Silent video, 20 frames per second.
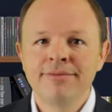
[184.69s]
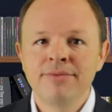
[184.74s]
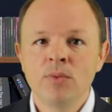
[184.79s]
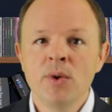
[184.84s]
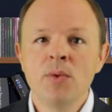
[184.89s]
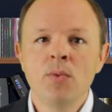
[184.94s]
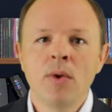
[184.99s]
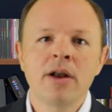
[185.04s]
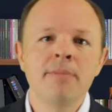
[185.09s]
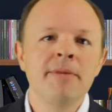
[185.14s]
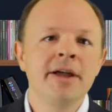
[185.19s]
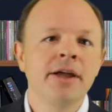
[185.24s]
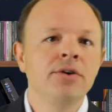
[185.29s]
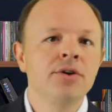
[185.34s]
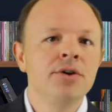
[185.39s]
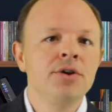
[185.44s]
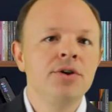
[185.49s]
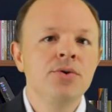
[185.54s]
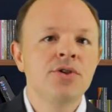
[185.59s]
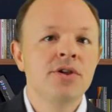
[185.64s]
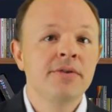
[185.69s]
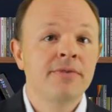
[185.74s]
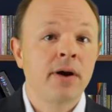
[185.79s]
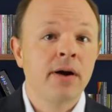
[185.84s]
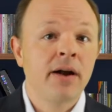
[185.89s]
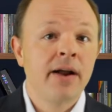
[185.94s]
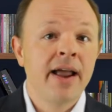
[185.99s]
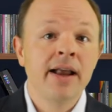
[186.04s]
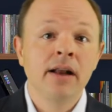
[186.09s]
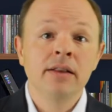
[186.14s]
we want to make good use of
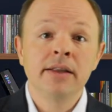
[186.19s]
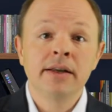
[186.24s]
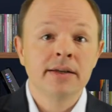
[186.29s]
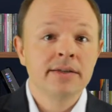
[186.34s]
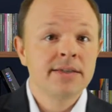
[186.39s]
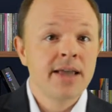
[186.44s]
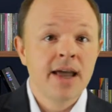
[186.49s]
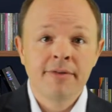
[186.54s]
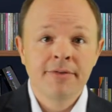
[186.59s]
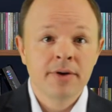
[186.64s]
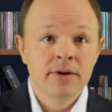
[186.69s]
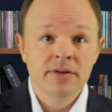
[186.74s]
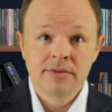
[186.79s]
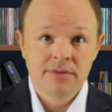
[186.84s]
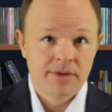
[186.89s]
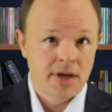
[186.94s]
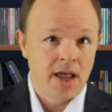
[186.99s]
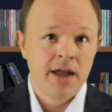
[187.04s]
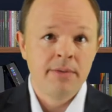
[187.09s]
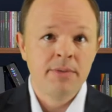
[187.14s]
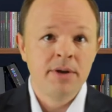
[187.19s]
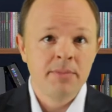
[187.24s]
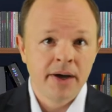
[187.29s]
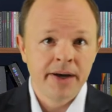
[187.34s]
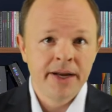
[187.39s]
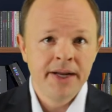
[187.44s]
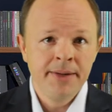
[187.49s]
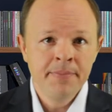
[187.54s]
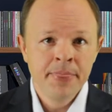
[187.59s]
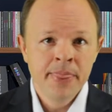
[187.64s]
our analytics effort, time, and
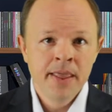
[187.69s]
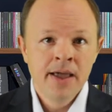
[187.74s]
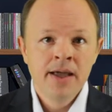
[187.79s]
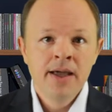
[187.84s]
money?